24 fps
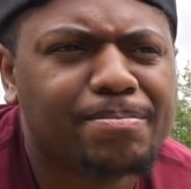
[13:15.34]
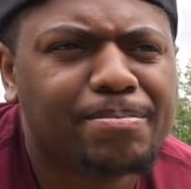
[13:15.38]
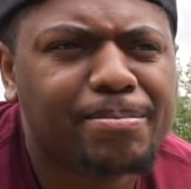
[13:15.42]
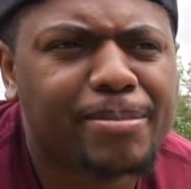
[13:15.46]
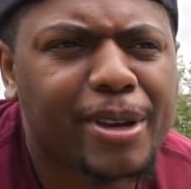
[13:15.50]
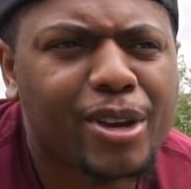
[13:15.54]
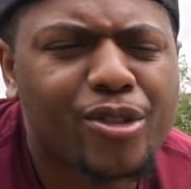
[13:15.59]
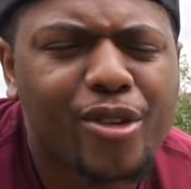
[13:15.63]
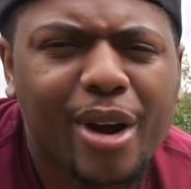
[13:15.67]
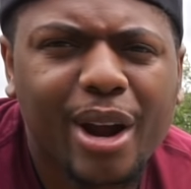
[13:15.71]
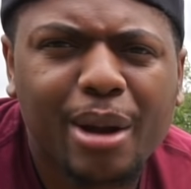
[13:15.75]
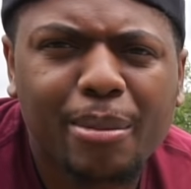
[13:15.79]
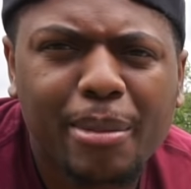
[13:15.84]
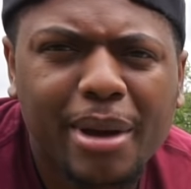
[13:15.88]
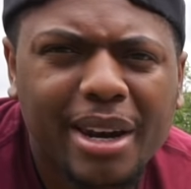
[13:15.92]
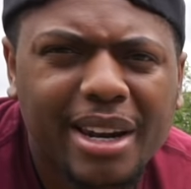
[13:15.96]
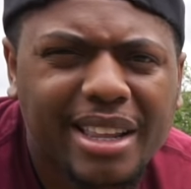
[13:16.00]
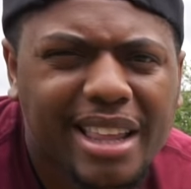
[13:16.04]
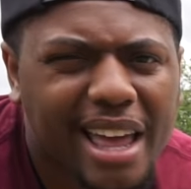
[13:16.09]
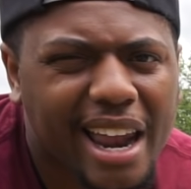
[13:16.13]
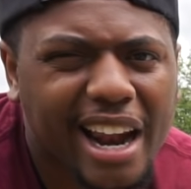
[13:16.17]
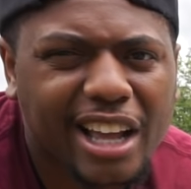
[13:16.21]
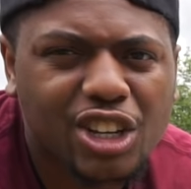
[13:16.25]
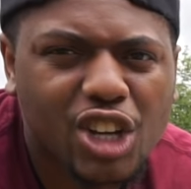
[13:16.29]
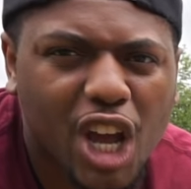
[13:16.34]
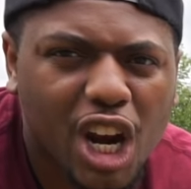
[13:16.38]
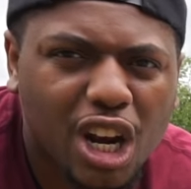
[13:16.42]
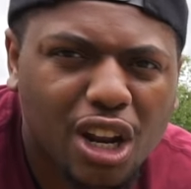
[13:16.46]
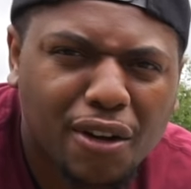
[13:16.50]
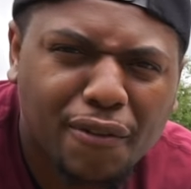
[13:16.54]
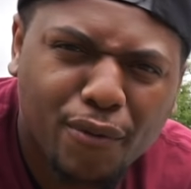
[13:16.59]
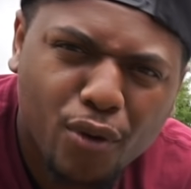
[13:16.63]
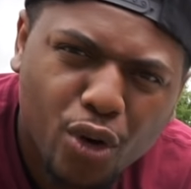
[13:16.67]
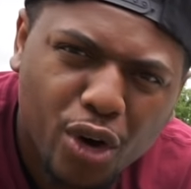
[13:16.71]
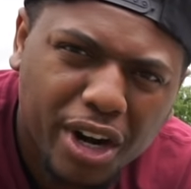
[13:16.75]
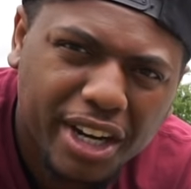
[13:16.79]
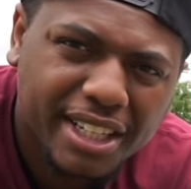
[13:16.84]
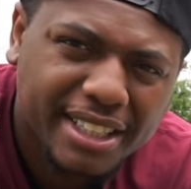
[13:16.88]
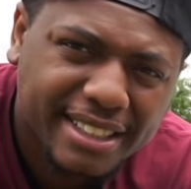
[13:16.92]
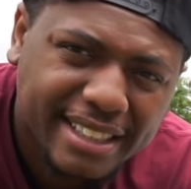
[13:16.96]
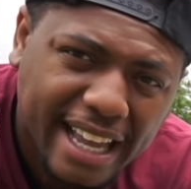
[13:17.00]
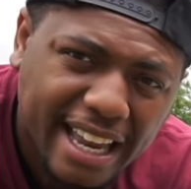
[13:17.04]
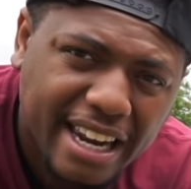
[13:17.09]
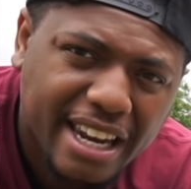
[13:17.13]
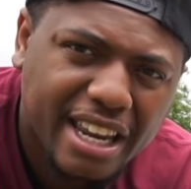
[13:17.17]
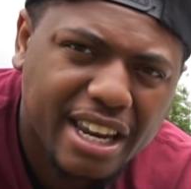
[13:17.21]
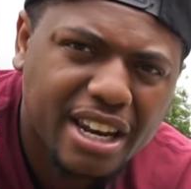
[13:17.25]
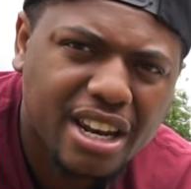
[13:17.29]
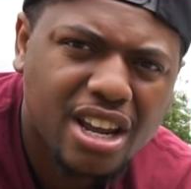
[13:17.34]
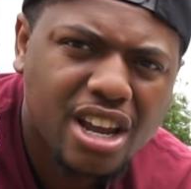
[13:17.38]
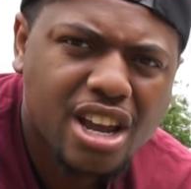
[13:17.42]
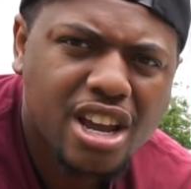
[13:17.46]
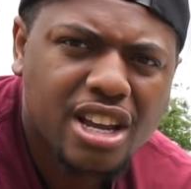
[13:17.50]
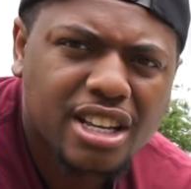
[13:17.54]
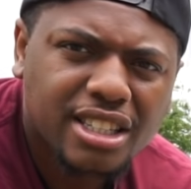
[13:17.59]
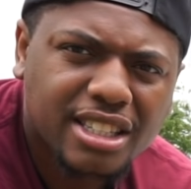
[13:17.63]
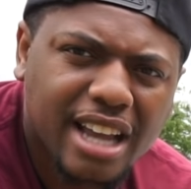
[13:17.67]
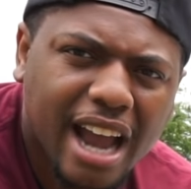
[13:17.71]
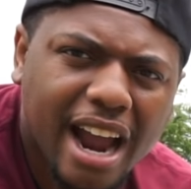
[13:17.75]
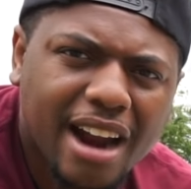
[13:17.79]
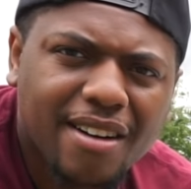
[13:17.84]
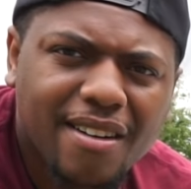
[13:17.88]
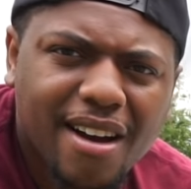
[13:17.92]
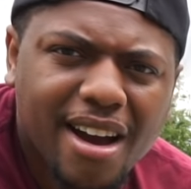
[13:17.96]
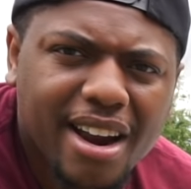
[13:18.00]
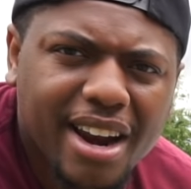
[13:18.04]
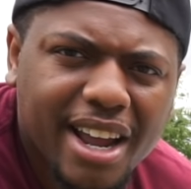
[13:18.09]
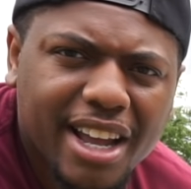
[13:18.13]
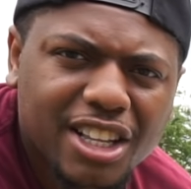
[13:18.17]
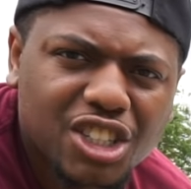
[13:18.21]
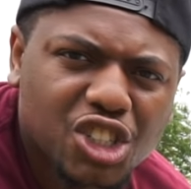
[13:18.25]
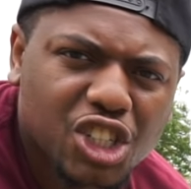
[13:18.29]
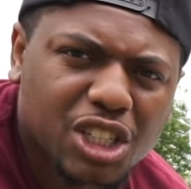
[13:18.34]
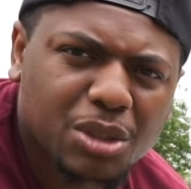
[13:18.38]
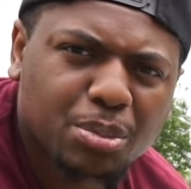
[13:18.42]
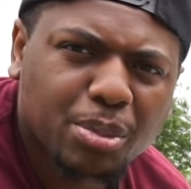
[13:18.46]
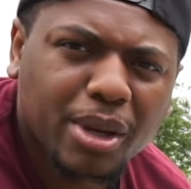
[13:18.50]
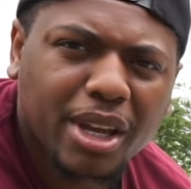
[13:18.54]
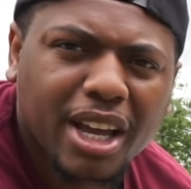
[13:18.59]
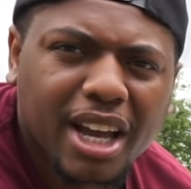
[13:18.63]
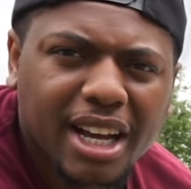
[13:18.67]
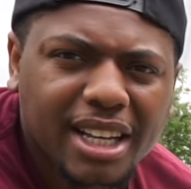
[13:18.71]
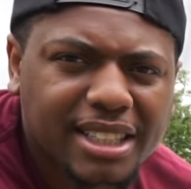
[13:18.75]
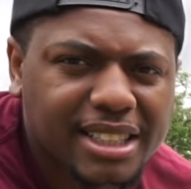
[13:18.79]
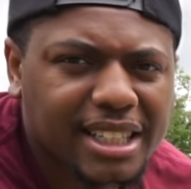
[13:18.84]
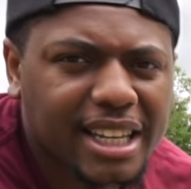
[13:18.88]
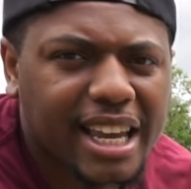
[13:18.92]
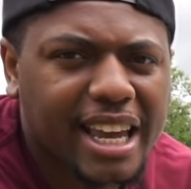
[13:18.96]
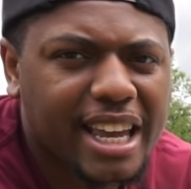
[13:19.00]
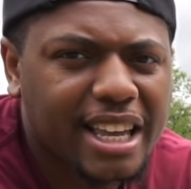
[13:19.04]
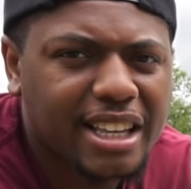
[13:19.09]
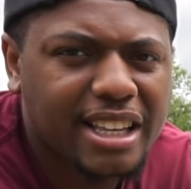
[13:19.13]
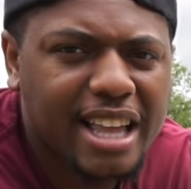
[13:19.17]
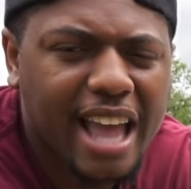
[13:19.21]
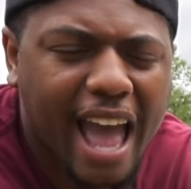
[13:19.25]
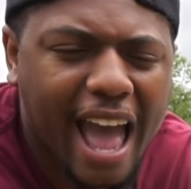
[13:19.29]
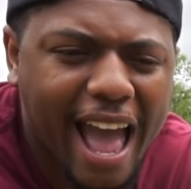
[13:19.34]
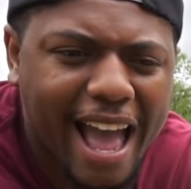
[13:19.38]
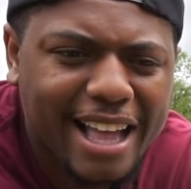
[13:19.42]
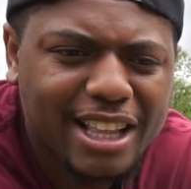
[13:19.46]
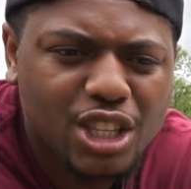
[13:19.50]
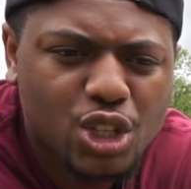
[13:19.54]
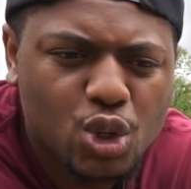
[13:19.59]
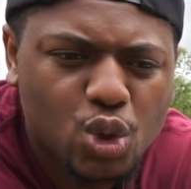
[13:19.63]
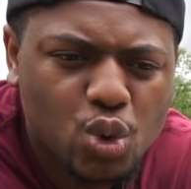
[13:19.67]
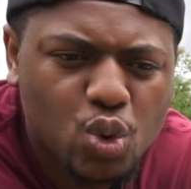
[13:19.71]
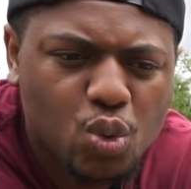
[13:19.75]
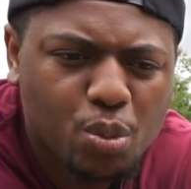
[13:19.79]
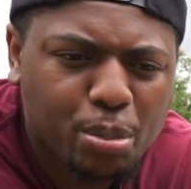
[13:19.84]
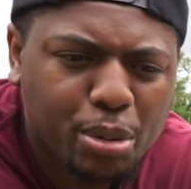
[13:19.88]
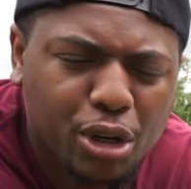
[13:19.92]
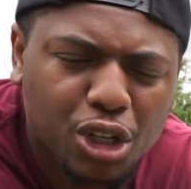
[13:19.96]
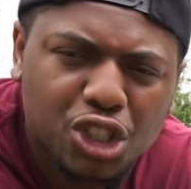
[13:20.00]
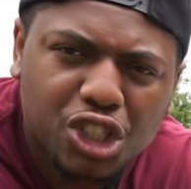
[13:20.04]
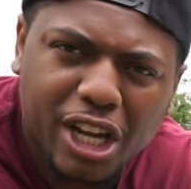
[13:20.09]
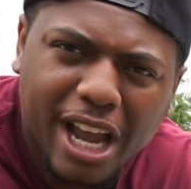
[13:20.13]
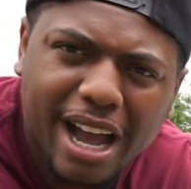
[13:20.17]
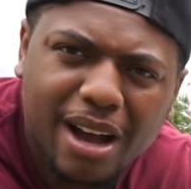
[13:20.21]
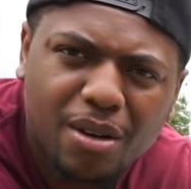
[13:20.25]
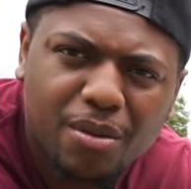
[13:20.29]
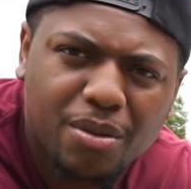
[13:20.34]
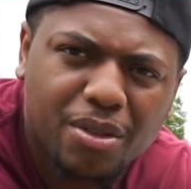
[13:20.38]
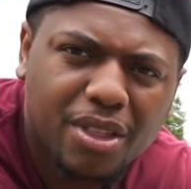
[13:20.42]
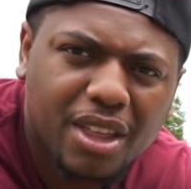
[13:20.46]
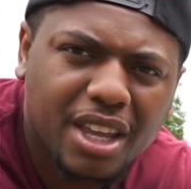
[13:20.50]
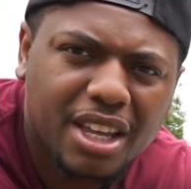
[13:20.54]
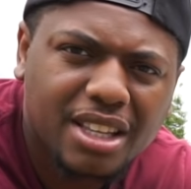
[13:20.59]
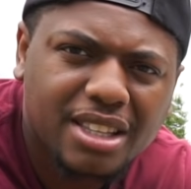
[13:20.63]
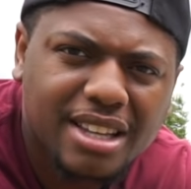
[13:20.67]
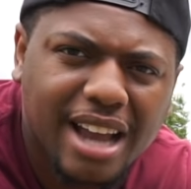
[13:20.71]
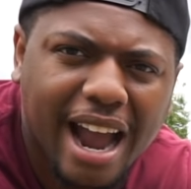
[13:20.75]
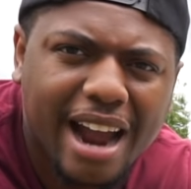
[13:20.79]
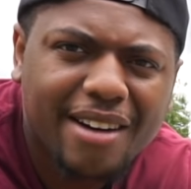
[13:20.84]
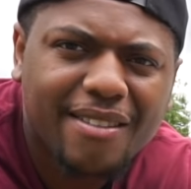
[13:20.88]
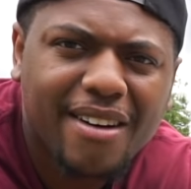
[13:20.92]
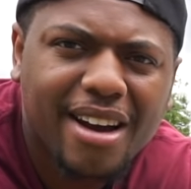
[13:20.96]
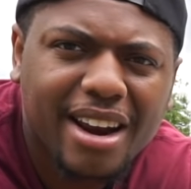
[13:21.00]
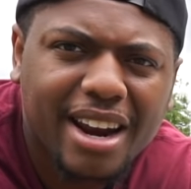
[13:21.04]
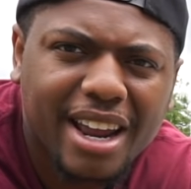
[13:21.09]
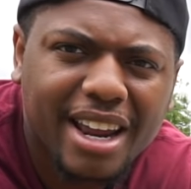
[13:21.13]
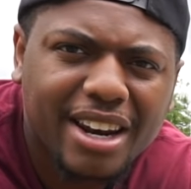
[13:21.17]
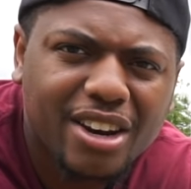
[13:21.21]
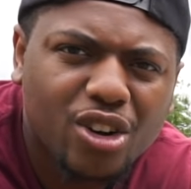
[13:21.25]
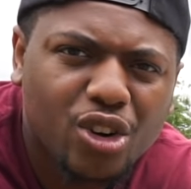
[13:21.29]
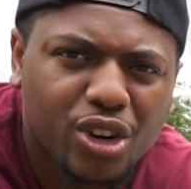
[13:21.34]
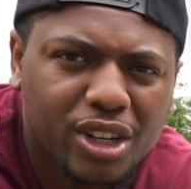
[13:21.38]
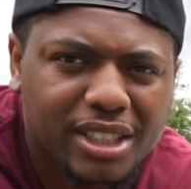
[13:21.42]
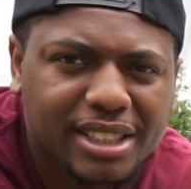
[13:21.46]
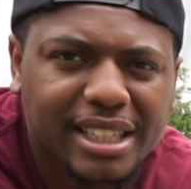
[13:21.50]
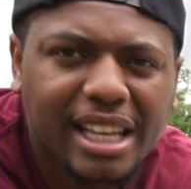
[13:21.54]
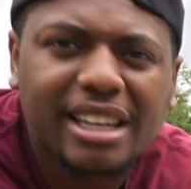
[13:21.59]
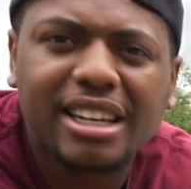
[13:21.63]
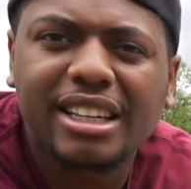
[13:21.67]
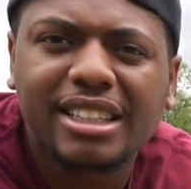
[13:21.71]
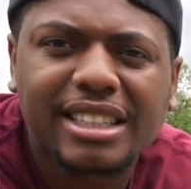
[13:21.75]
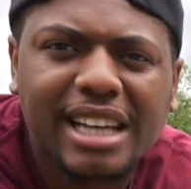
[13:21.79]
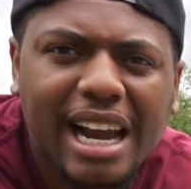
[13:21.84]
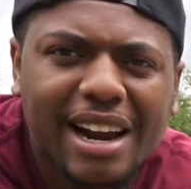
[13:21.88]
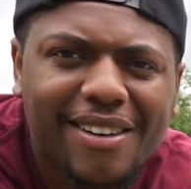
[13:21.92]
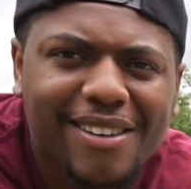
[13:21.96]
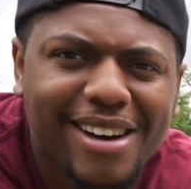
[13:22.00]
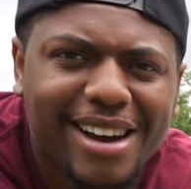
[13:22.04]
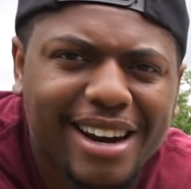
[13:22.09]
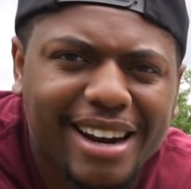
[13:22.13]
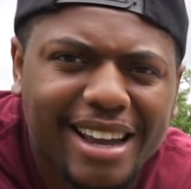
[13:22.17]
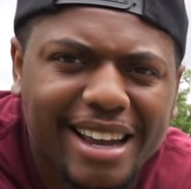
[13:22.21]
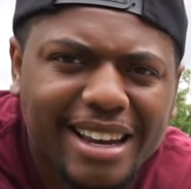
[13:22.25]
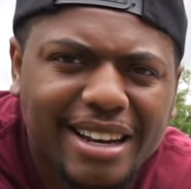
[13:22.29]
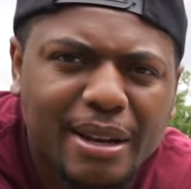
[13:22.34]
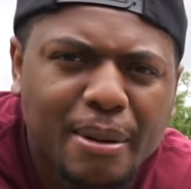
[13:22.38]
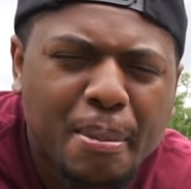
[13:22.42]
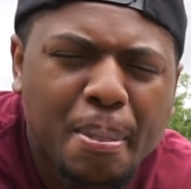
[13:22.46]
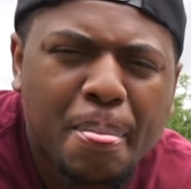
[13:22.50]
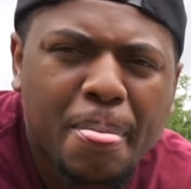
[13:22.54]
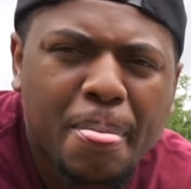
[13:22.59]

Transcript: he recommended that I try to look for extended tie rod end, just because it had to push out the tie rod end, or extend the tie rod end,